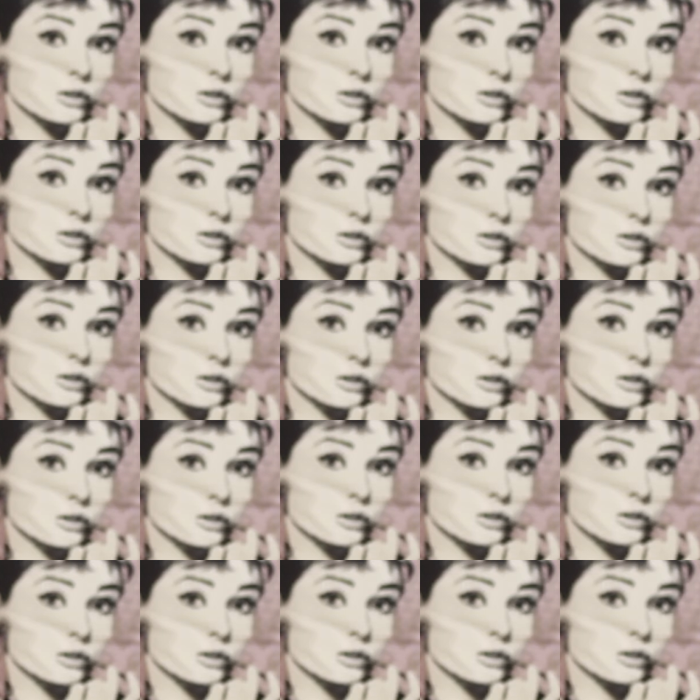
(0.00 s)

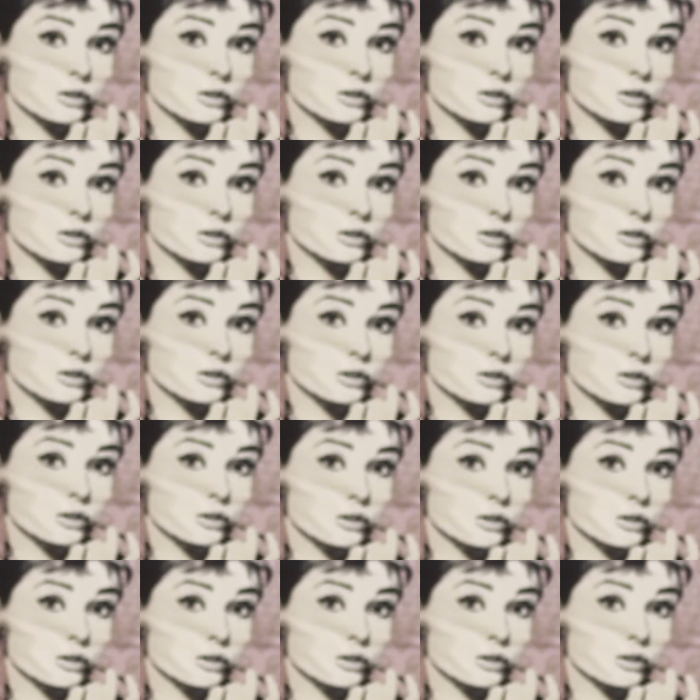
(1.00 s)

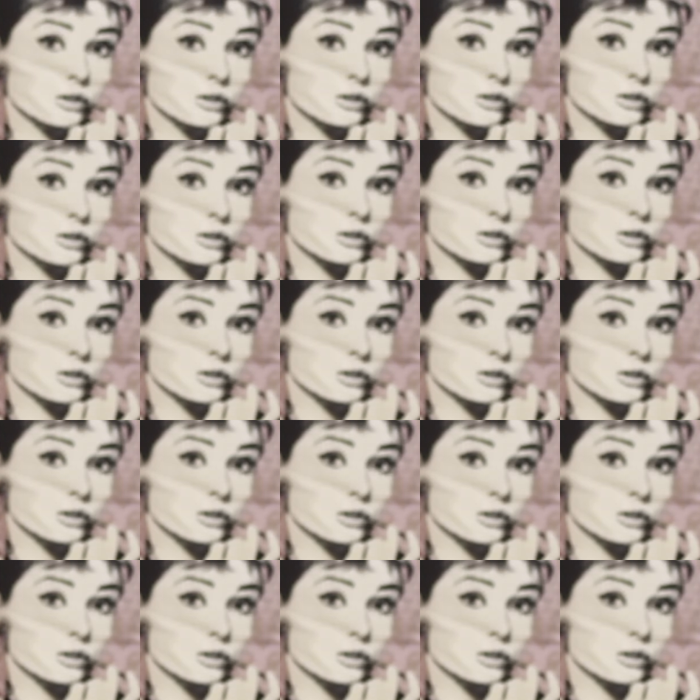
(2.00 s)

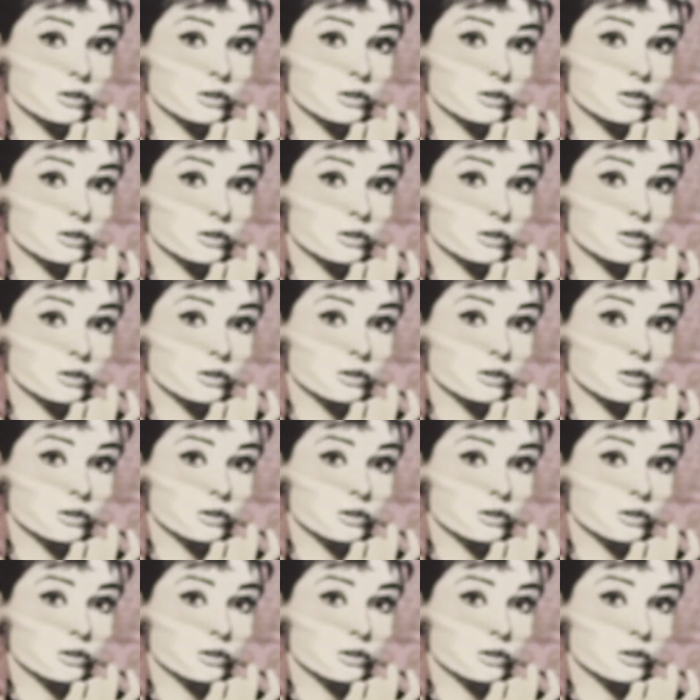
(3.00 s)

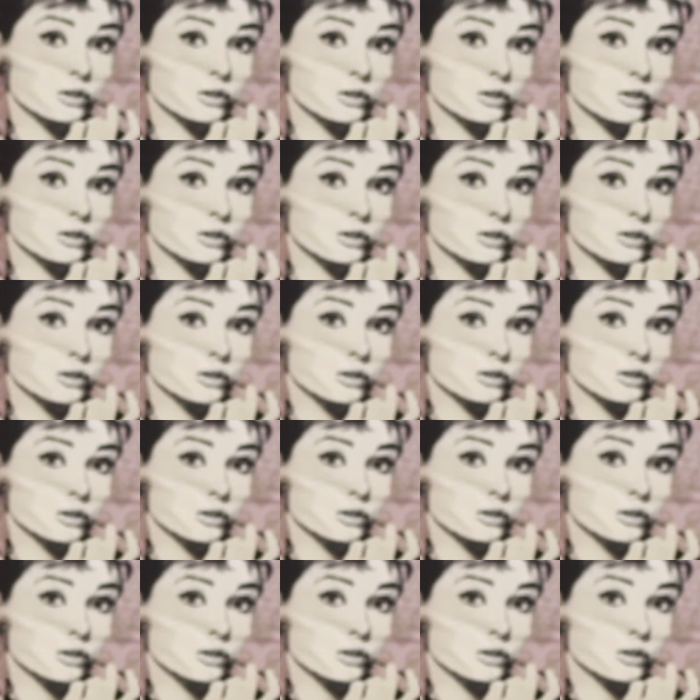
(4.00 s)

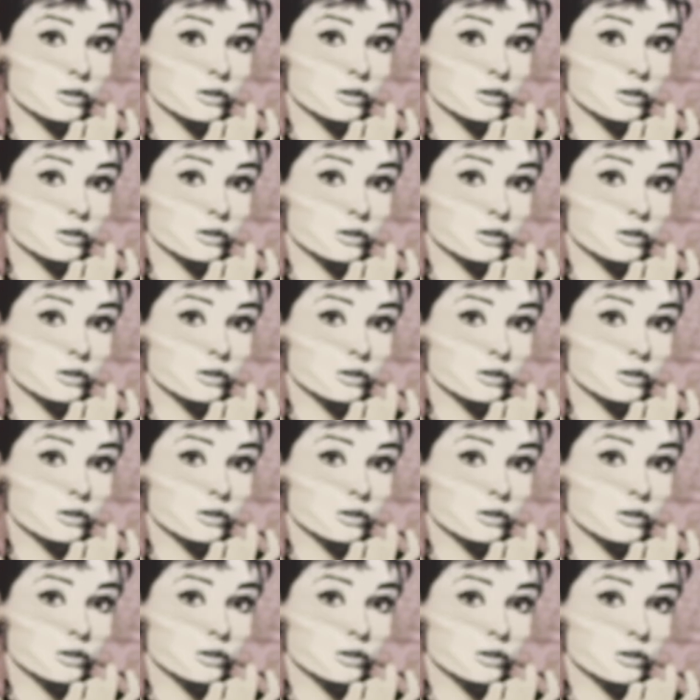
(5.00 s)

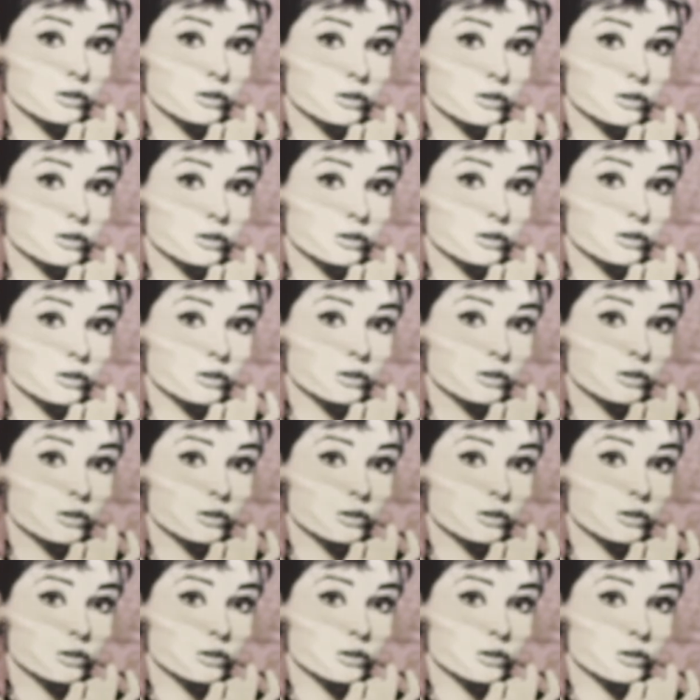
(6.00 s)

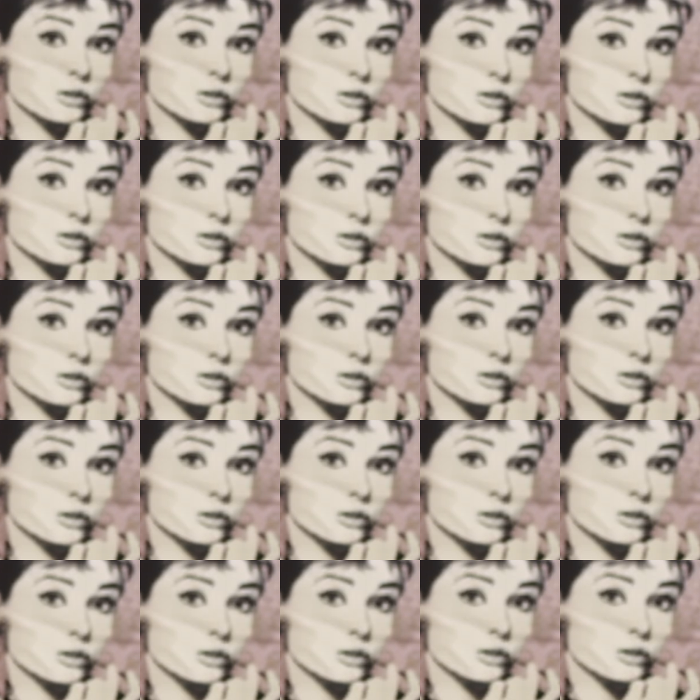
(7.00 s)
This person isn't speaking.